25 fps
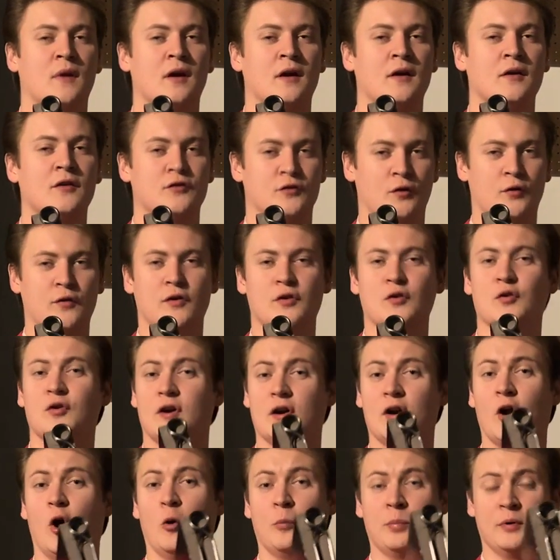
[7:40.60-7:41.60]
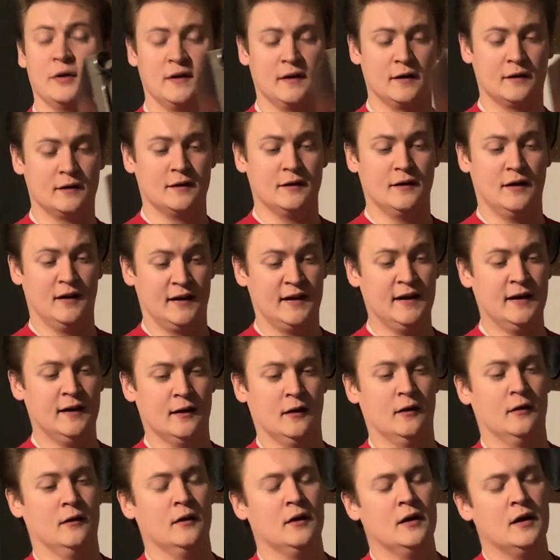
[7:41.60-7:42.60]
so that you can open it
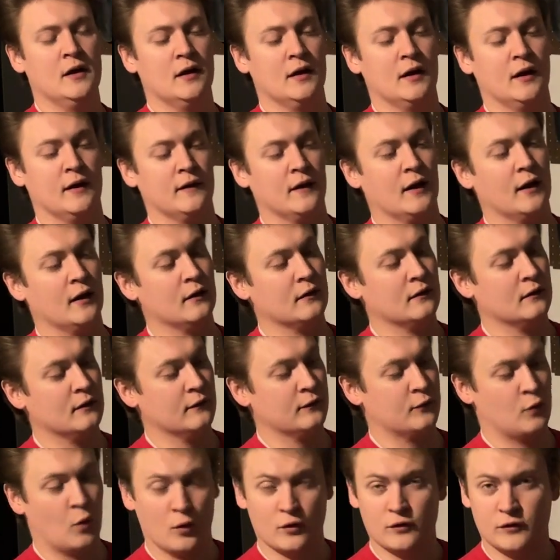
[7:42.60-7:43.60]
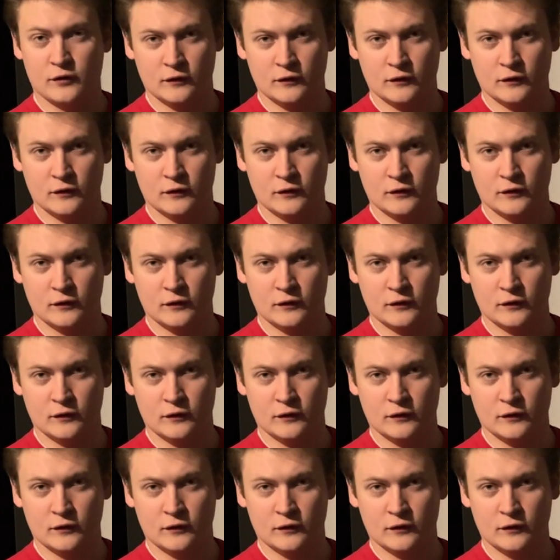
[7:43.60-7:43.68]
again. And that, of course,